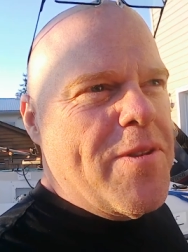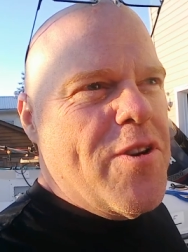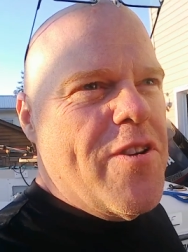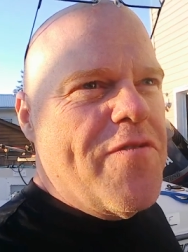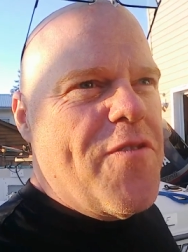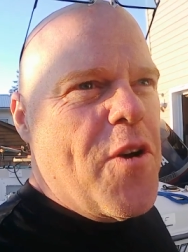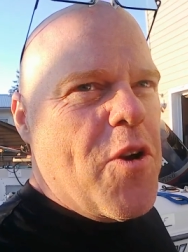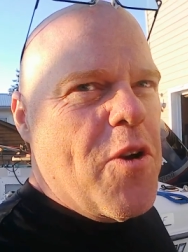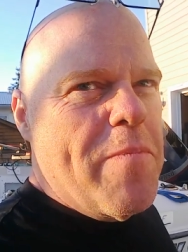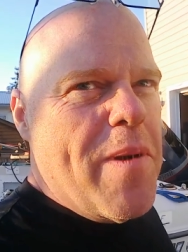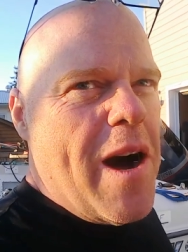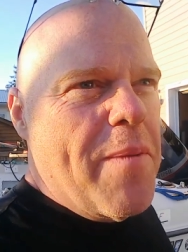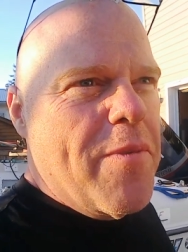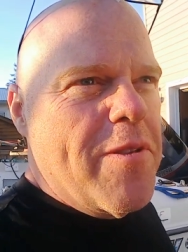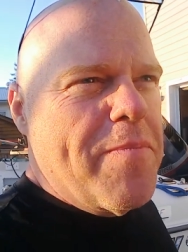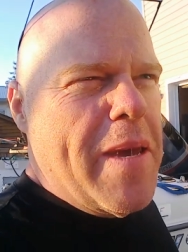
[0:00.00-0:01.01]
do a photo
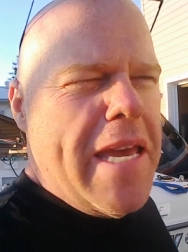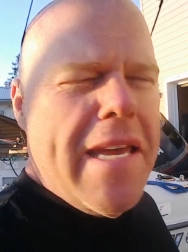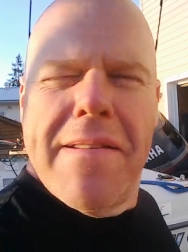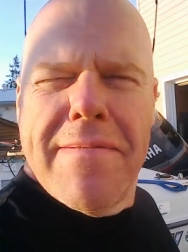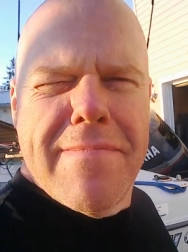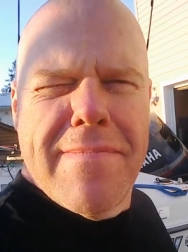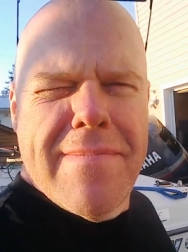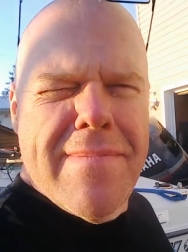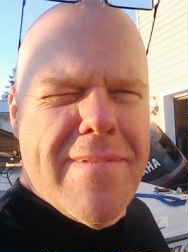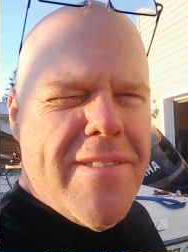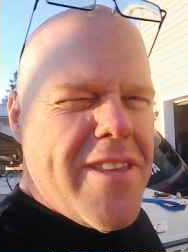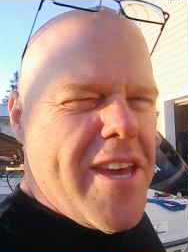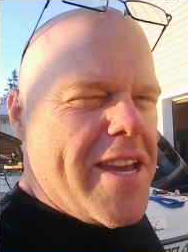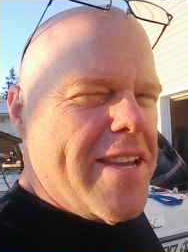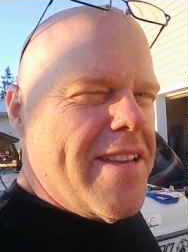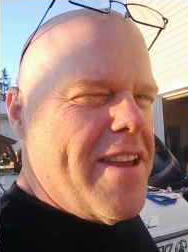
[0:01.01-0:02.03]
bomb with me
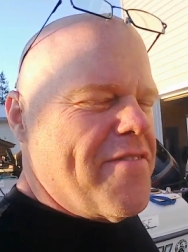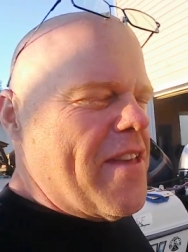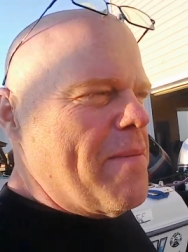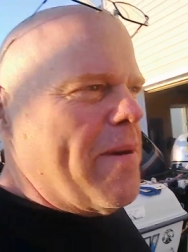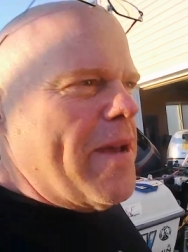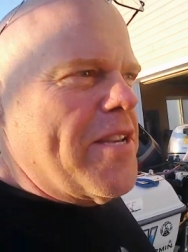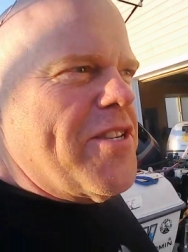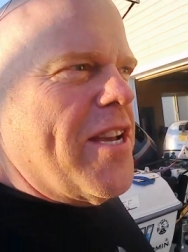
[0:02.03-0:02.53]
thing, if that makes